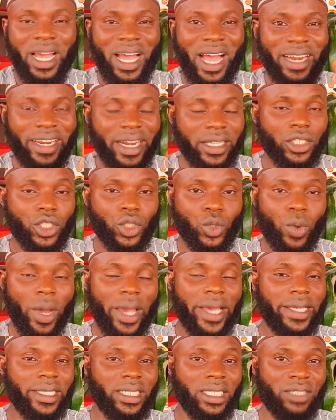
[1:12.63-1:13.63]
And that is
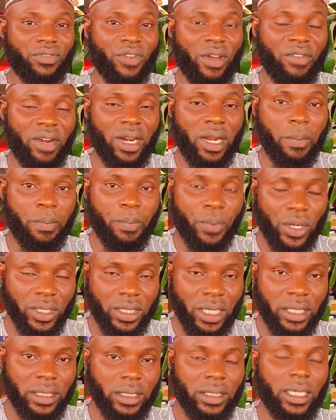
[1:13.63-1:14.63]
why it is very, very
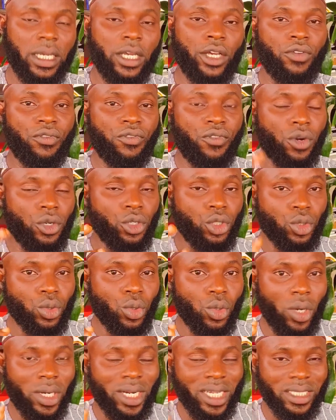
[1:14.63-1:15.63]
important for you
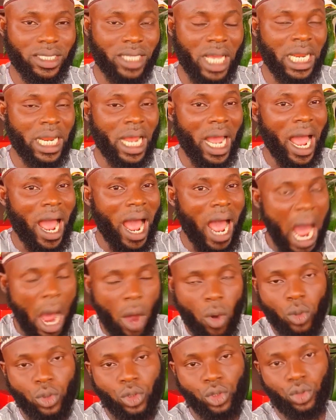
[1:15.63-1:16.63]
to understand
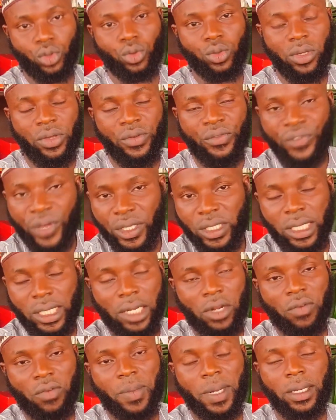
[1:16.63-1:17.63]
how to invest in
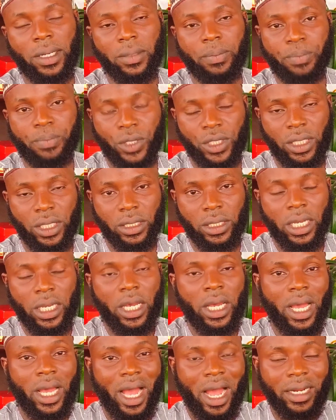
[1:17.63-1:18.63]
an off-plan project.
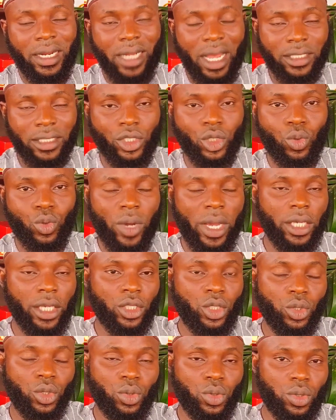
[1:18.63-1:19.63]
And that is why
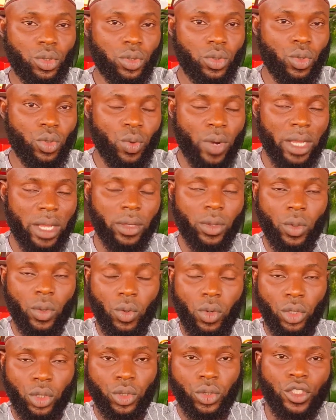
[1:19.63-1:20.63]
you should do well to
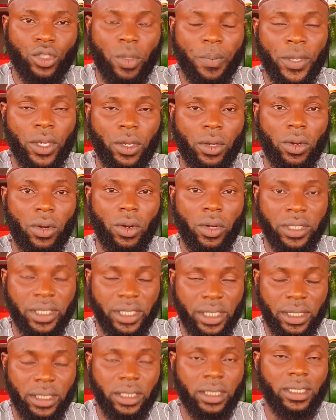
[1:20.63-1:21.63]
go to the topic on
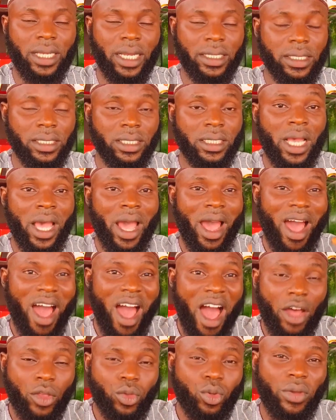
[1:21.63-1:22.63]
this, that is
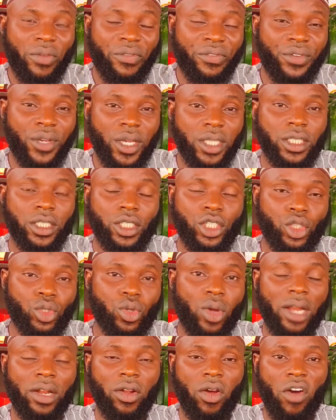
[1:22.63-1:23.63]
how to invest
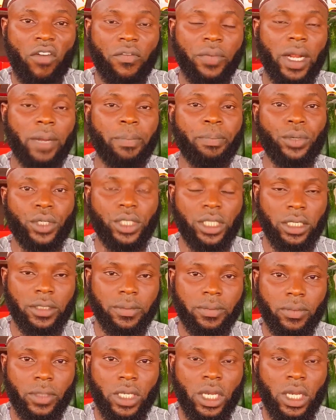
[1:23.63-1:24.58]
into an off-plan project,